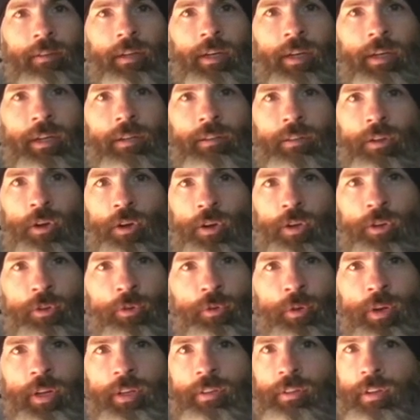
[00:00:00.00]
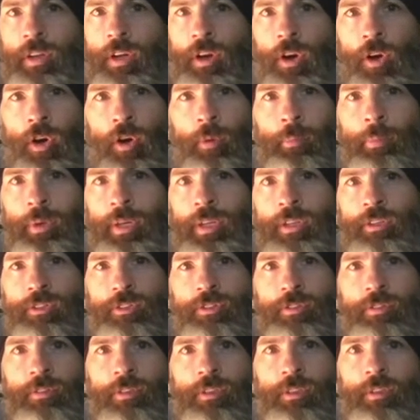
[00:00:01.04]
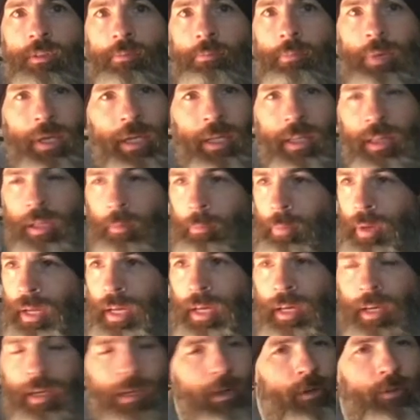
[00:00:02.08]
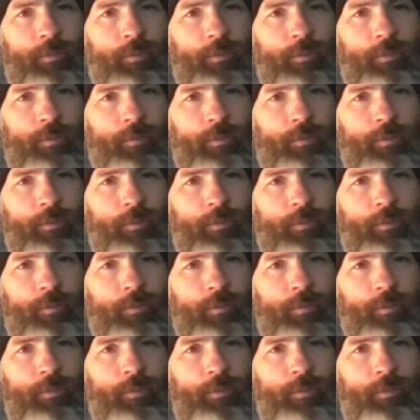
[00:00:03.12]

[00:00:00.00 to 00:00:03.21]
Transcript: like laundry to garbage, making the bed,